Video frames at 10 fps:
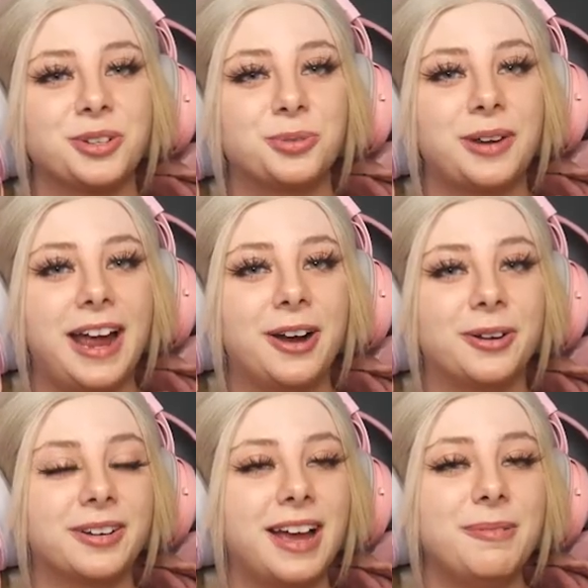
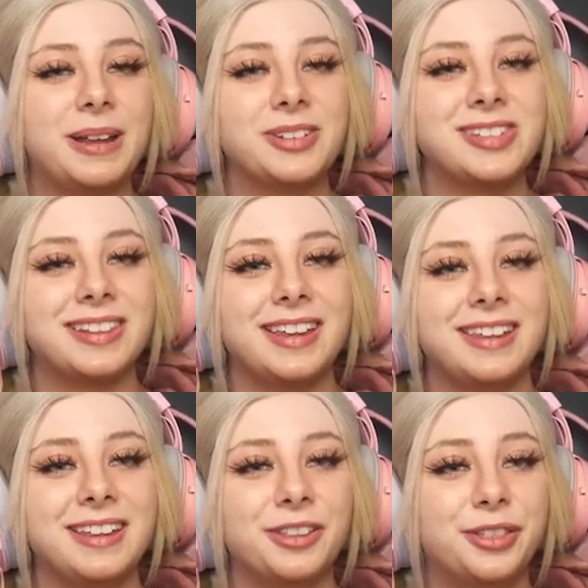crown. I'm now Slay
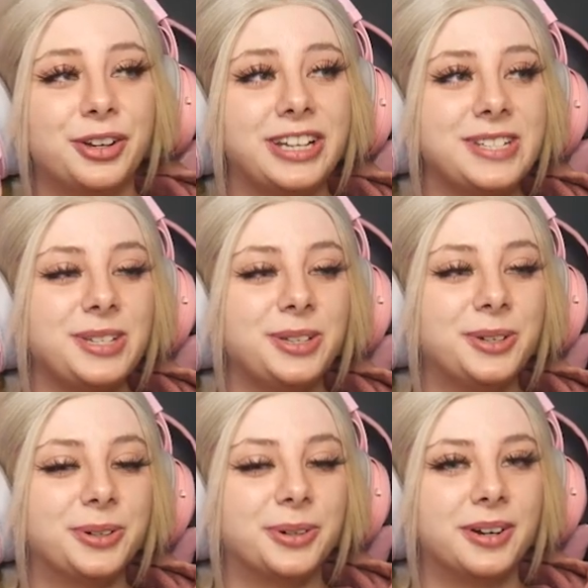King
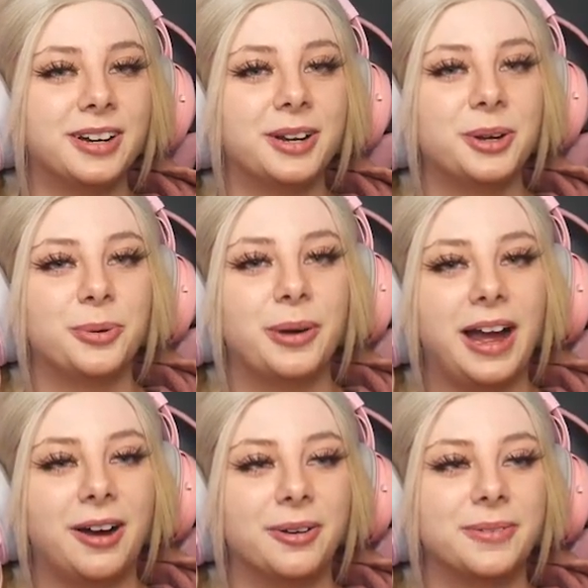32.
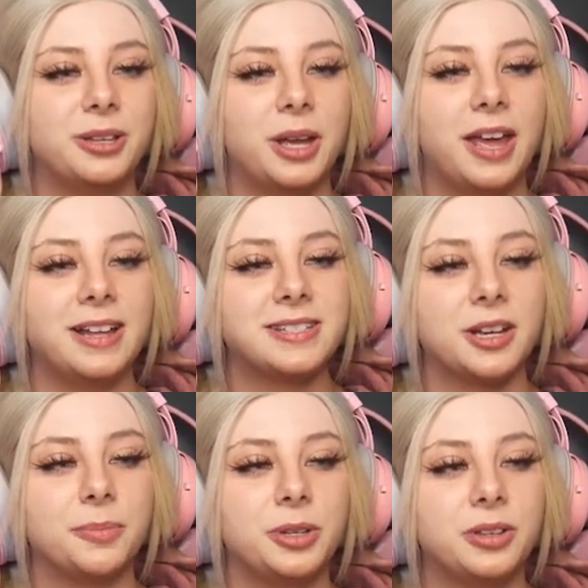Wow. Heads
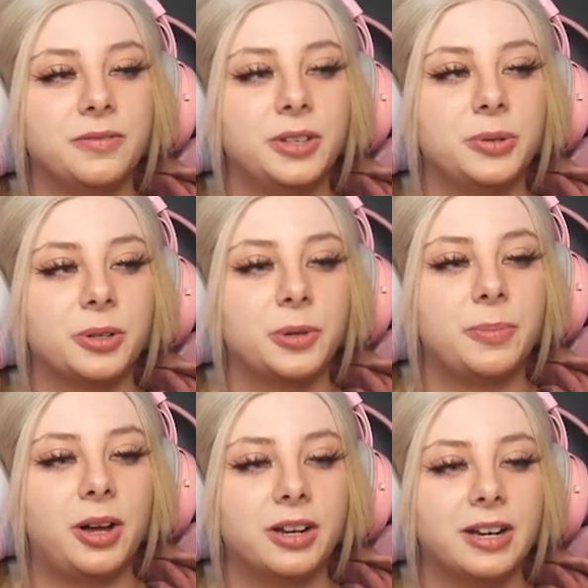up, you can view and
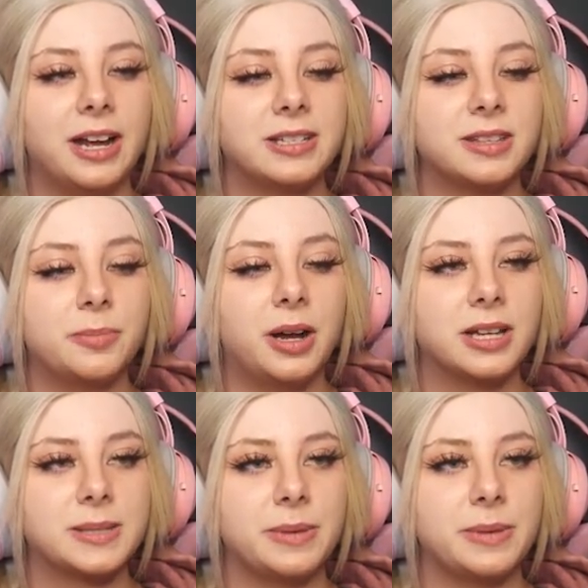equip all your hats in the pause